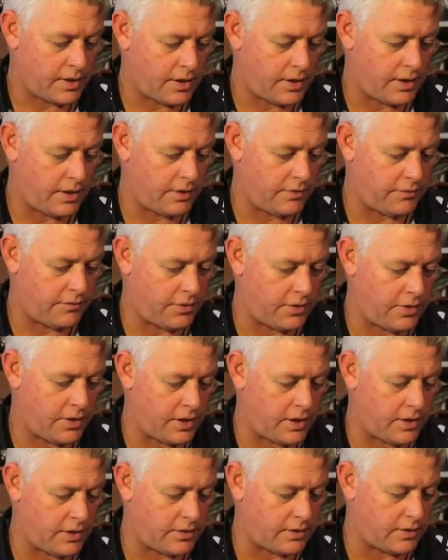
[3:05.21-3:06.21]
I need
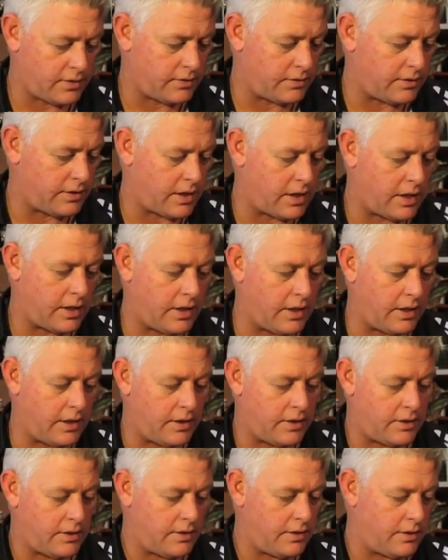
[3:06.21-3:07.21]
very little, I need